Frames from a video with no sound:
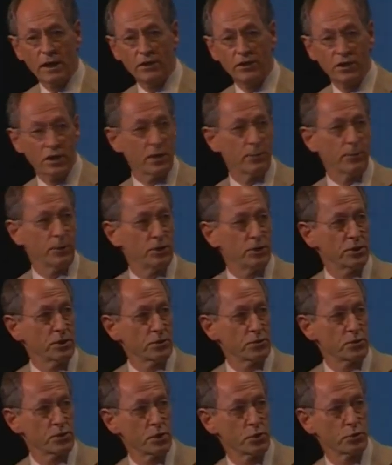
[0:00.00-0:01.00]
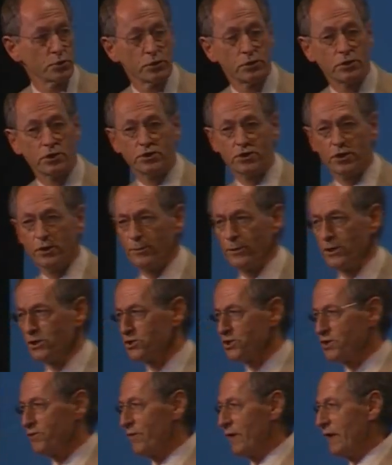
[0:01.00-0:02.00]
in the Commission on Social
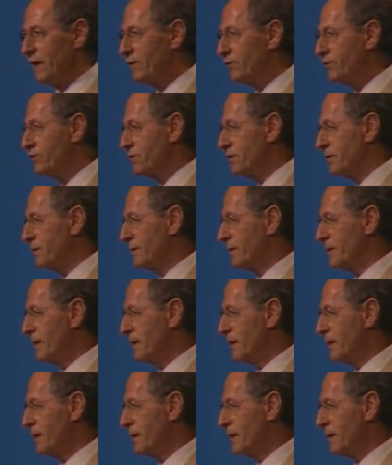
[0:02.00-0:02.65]
Determinants of Health